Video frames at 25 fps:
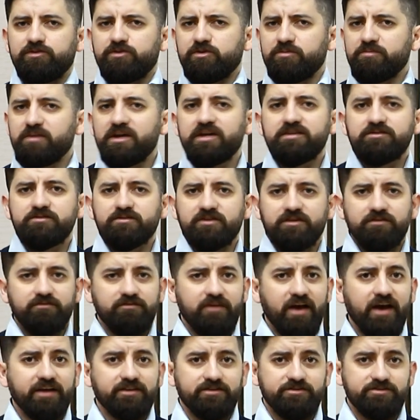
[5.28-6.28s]
the remainder and
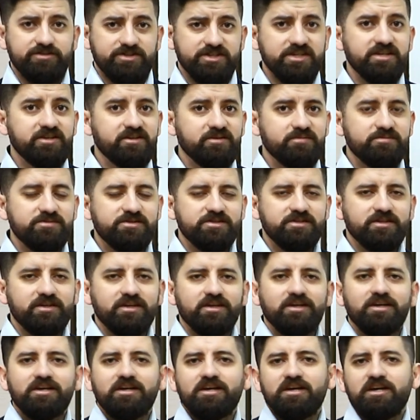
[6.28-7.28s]
factor theorems.
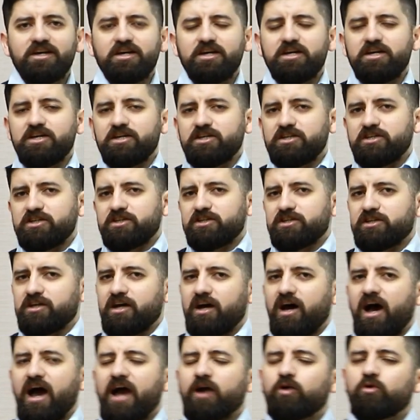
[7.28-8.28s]

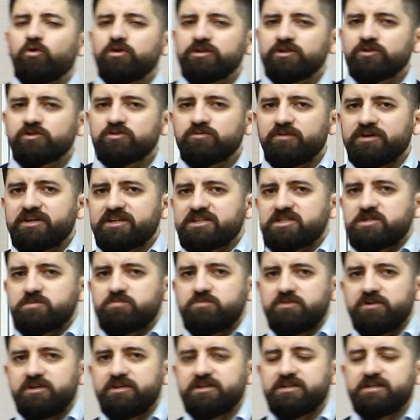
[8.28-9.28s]
According to my
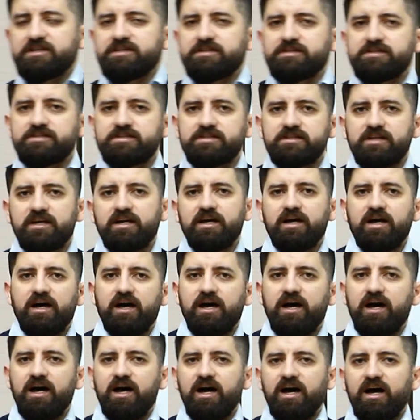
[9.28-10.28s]
experience,
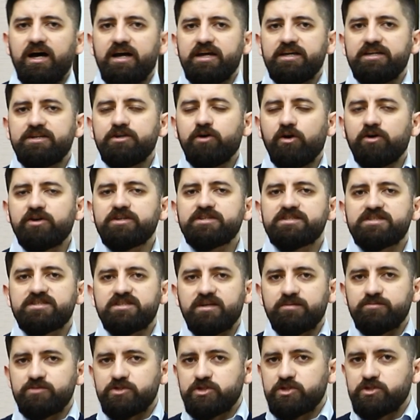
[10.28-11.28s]
I noticed
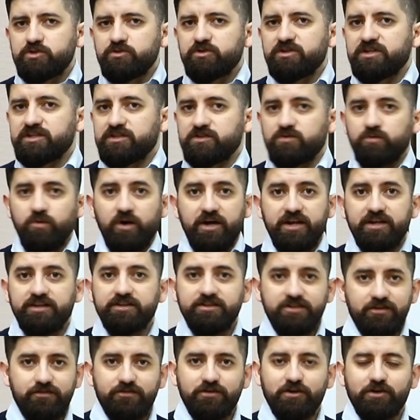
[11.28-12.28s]
some students find
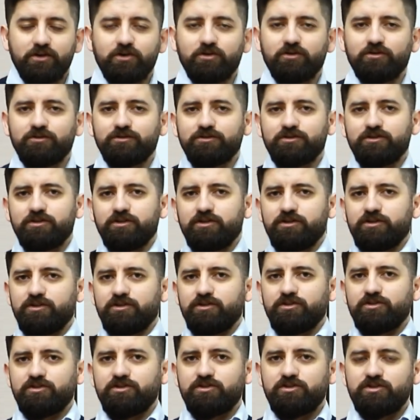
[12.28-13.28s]
it difficult
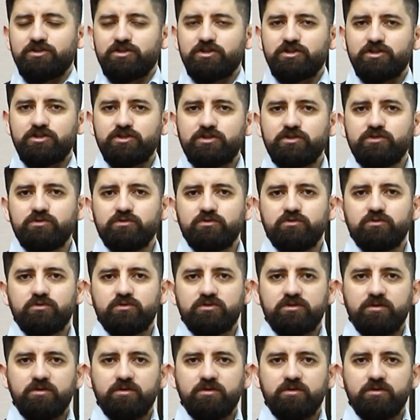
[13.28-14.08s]
uh, to